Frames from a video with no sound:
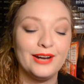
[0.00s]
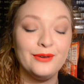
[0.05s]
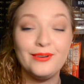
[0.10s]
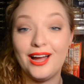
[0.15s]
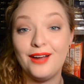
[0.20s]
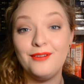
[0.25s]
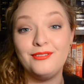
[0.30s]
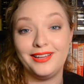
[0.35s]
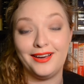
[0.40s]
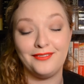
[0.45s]

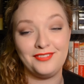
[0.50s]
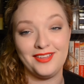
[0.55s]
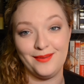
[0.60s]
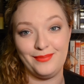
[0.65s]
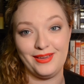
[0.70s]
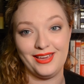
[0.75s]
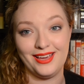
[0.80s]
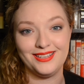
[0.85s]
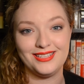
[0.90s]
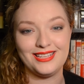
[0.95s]
I love that
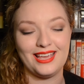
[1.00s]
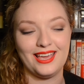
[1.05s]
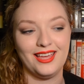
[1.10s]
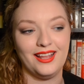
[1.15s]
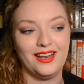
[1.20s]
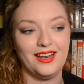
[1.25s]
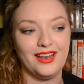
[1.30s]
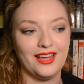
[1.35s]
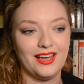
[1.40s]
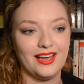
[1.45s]
band,
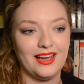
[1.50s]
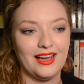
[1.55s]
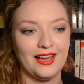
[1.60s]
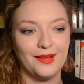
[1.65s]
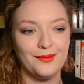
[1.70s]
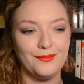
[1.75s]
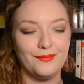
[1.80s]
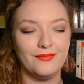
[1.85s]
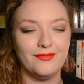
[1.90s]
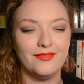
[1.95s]
and
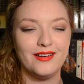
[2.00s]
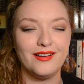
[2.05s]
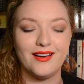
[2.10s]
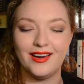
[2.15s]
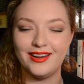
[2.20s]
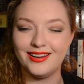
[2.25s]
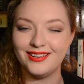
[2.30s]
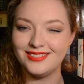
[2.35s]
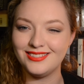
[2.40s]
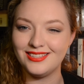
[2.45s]
I'm
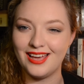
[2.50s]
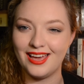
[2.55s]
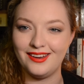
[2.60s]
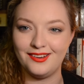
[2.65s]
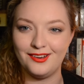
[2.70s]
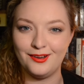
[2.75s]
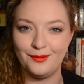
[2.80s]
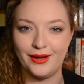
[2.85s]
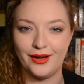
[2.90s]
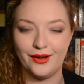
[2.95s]
not
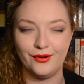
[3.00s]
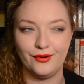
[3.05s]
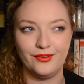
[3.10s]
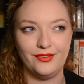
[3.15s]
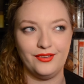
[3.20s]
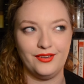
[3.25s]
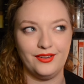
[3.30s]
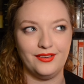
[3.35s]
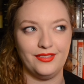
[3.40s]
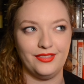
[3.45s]
excited about
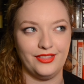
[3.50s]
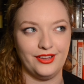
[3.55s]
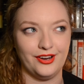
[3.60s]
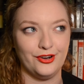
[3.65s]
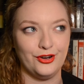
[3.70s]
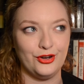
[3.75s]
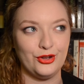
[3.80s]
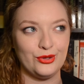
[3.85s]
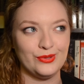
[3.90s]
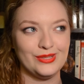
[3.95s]
their
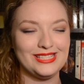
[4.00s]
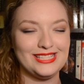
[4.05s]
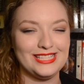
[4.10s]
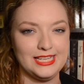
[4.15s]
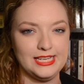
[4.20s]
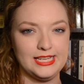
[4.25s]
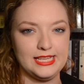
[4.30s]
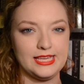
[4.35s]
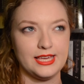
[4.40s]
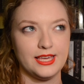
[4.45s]
new
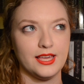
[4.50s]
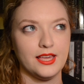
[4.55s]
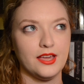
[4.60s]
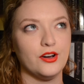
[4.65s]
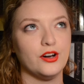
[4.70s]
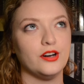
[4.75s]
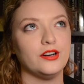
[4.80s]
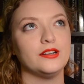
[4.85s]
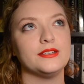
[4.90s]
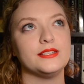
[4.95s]
CD
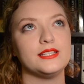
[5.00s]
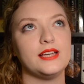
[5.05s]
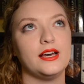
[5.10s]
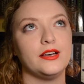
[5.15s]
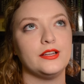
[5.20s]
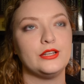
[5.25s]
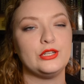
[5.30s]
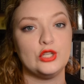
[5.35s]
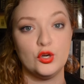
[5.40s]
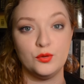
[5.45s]
called
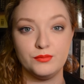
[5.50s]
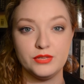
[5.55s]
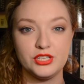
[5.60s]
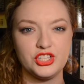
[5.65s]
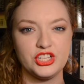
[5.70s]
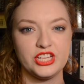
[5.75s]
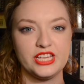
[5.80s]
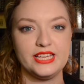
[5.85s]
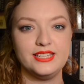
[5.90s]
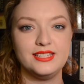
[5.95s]
Dope
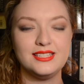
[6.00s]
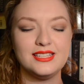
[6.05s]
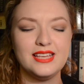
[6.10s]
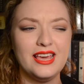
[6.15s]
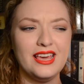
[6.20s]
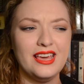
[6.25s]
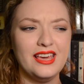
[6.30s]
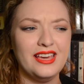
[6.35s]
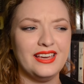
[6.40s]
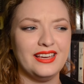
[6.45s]
Machines.
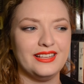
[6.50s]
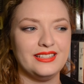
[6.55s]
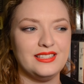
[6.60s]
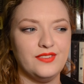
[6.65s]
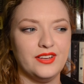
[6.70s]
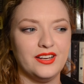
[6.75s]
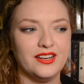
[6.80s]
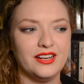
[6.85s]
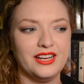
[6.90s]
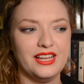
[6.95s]
It's
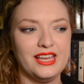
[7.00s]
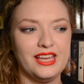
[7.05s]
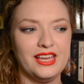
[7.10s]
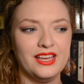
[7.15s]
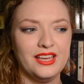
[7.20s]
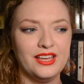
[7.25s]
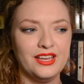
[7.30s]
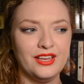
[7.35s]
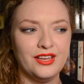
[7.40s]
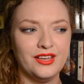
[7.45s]

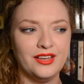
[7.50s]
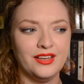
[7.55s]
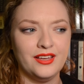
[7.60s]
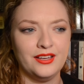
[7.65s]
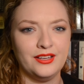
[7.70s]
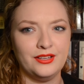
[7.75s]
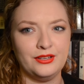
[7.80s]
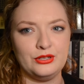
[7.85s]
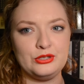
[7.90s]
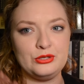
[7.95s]
very
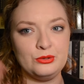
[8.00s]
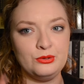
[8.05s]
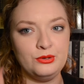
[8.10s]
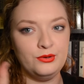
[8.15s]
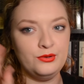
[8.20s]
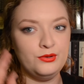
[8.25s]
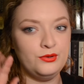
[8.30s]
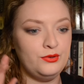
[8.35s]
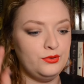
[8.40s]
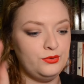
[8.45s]

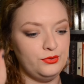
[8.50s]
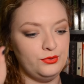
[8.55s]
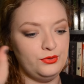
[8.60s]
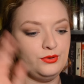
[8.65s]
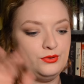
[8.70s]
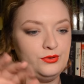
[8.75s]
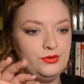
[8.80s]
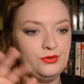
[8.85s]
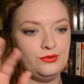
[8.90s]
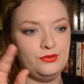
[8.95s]

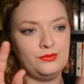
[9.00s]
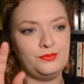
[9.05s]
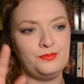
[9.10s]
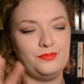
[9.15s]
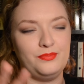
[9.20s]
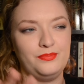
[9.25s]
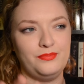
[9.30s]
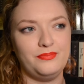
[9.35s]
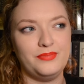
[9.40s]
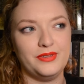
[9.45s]
do-do-do-do-do-do-do,
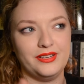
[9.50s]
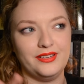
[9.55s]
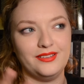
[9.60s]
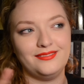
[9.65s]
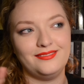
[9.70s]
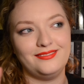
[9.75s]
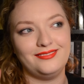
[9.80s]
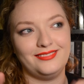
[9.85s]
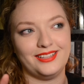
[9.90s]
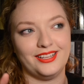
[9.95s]
but
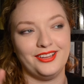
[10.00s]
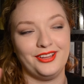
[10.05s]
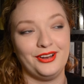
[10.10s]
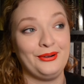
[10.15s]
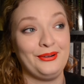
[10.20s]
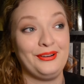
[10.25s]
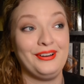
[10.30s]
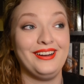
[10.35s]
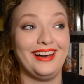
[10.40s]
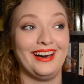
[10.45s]

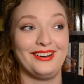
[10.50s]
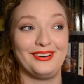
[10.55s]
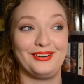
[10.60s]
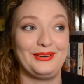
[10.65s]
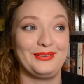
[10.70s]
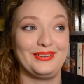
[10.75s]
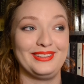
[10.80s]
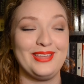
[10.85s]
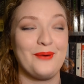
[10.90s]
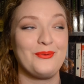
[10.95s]
I don't
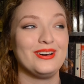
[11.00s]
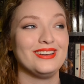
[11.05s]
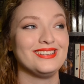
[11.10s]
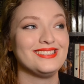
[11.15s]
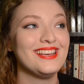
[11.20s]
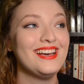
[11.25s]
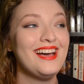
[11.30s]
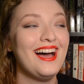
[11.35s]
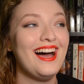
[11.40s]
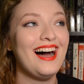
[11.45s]
know what that was.
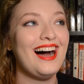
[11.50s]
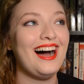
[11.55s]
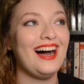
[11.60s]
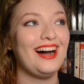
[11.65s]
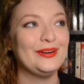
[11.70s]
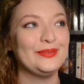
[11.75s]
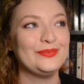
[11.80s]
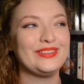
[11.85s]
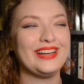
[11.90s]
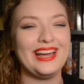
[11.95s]

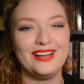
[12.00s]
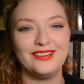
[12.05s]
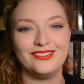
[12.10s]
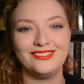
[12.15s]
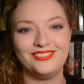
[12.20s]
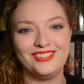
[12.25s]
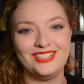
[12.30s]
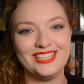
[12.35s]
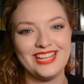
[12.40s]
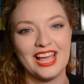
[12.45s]
Kind
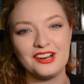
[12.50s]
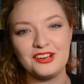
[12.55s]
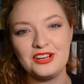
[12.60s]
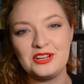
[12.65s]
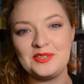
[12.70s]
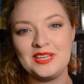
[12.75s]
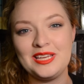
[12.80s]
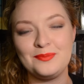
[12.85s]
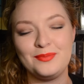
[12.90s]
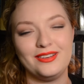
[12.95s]
of
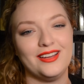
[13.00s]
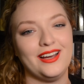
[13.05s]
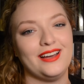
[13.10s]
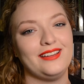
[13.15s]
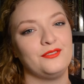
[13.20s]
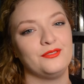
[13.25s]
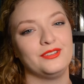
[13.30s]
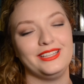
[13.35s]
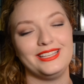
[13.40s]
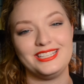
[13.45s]
techno-y, but not in
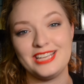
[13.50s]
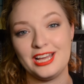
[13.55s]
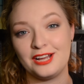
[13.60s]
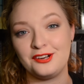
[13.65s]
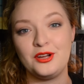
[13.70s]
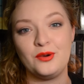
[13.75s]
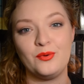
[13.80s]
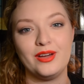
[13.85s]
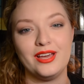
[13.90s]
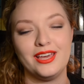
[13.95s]
a really
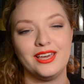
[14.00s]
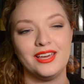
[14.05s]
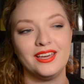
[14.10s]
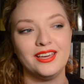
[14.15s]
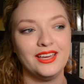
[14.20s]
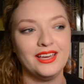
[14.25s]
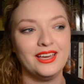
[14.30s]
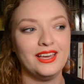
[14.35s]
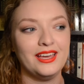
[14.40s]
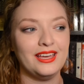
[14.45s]
techno way.
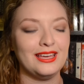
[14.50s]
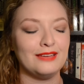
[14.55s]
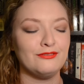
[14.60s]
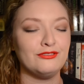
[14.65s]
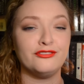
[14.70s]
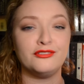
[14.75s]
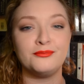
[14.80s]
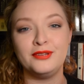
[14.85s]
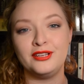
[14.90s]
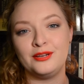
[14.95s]
If
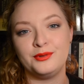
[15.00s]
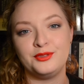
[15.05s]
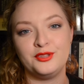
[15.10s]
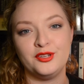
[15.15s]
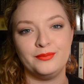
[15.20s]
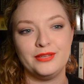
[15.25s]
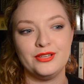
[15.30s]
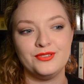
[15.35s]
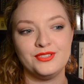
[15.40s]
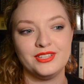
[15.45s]
you're familiar with their
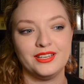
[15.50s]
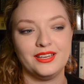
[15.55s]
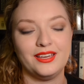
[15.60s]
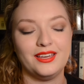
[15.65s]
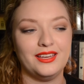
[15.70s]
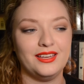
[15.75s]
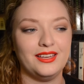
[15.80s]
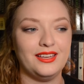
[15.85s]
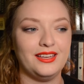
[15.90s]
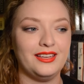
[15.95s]

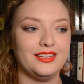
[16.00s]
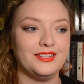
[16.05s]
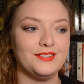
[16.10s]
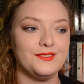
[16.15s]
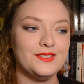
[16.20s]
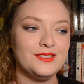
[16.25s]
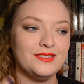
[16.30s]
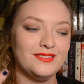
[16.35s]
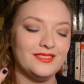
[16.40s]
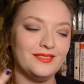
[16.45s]
music,
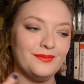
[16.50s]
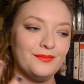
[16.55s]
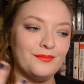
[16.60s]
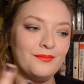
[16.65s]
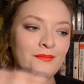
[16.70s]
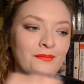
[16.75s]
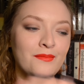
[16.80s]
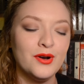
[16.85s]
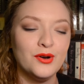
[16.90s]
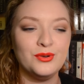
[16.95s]
it's
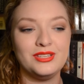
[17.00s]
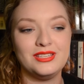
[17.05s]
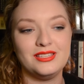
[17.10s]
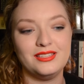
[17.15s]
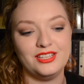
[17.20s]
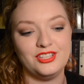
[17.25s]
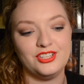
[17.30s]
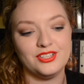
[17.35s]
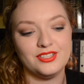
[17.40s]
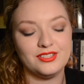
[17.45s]

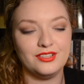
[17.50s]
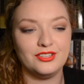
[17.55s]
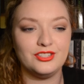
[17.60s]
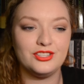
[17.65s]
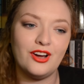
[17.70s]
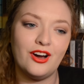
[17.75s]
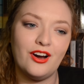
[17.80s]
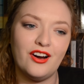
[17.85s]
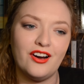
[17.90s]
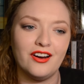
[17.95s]
mostly just
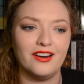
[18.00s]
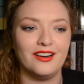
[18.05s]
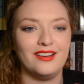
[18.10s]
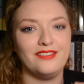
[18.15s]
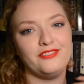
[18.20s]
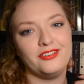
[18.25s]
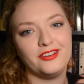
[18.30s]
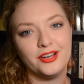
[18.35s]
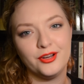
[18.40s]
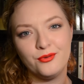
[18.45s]
guitar and
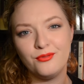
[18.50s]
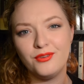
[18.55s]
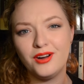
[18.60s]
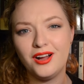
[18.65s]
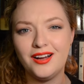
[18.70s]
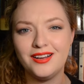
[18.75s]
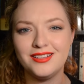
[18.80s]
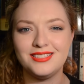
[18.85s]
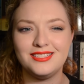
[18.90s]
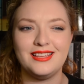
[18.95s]
very
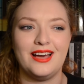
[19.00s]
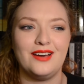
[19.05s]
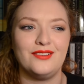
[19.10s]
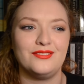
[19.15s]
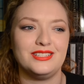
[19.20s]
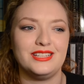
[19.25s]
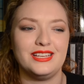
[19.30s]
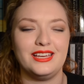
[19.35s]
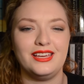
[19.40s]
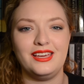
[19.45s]
raw
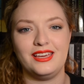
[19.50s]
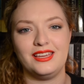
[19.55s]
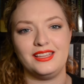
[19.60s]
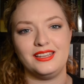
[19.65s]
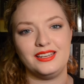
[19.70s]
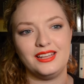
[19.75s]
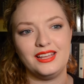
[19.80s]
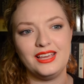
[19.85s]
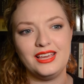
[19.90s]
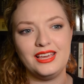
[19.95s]
sounding,
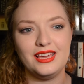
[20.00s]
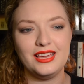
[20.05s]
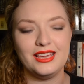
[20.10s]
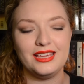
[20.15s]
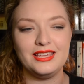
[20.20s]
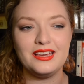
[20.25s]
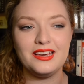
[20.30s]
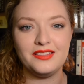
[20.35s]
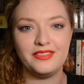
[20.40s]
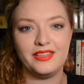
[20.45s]
and
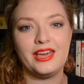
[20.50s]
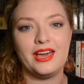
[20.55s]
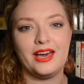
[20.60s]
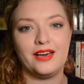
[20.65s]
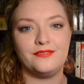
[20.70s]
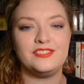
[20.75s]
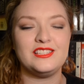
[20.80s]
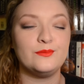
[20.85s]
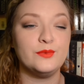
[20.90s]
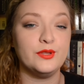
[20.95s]
yeah, they
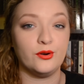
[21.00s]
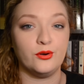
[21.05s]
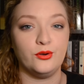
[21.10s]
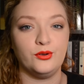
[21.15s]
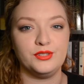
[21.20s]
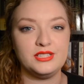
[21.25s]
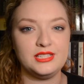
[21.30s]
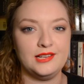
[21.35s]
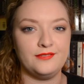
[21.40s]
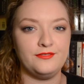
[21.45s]
have some of their
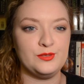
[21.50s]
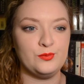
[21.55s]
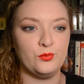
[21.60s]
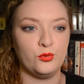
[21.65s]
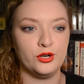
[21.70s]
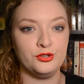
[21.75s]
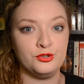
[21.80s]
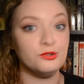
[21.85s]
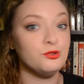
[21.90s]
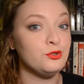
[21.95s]
old stuff is
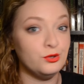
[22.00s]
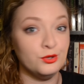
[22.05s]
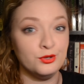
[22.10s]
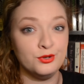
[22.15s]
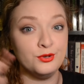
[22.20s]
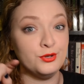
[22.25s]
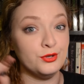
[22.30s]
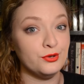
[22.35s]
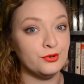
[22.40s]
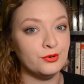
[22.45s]
more
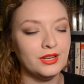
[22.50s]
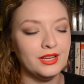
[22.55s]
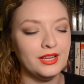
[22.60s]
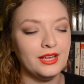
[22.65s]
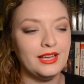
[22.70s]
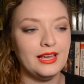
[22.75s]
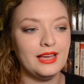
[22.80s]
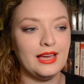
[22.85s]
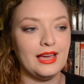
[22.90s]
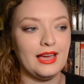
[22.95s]
do-do-do-do,
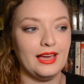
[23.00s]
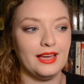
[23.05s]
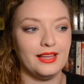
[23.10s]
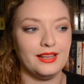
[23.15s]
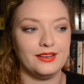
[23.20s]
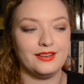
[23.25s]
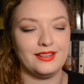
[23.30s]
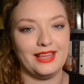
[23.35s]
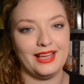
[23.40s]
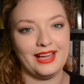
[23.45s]

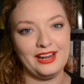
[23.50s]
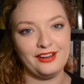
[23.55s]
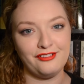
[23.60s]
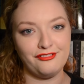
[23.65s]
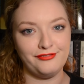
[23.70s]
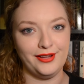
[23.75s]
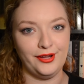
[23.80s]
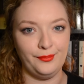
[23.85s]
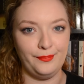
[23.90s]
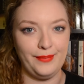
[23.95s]
and they kind of
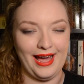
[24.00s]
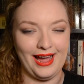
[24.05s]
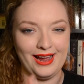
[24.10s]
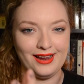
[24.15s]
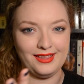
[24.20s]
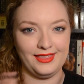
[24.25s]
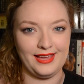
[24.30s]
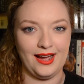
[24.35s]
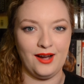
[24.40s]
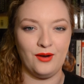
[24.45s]
fell
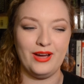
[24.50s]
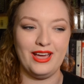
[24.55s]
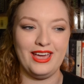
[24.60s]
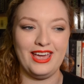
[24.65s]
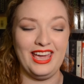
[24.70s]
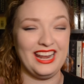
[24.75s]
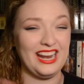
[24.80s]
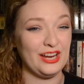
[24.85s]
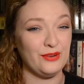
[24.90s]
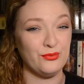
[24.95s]
back that way,
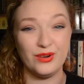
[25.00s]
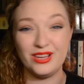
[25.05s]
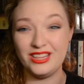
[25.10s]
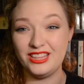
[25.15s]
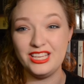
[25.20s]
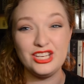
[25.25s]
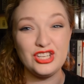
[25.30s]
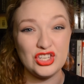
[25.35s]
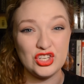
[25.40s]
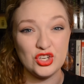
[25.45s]
and I
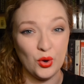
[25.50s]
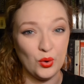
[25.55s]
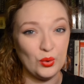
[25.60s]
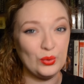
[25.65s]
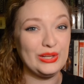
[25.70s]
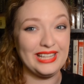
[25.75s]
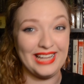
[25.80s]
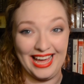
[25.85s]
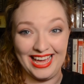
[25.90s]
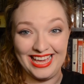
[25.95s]
really
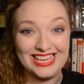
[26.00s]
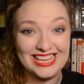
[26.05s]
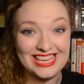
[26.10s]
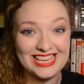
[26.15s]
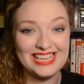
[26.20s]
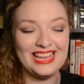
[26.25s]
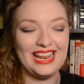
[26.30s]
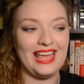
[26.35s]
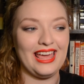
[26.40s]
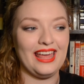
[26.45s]
don't like
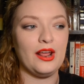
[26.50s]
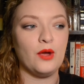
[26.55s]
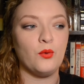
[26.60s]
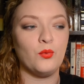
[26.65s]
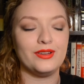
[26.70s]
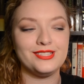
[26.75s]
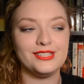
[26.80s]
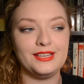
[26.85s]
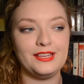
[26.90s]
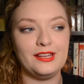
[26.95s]
it, and I
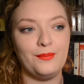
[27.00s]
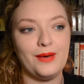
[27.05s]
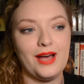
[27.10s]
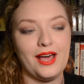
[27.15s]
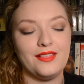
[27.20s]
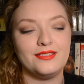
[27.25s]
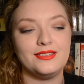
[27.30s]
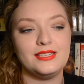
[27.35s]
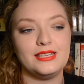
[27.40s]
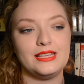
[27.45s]
wasn't gonna
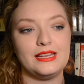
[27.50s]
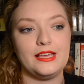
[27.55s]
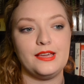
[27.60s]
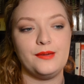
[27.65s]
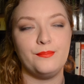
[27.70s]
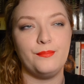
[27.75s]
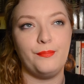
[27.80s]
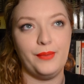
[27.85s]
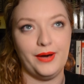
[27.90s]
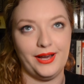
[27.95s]
buy the CD,
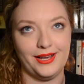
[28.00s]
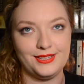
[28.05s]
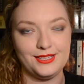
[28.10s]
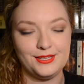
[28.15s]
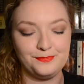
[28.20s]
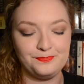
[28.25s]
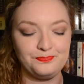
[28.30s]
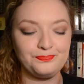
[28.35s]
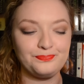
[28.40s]
but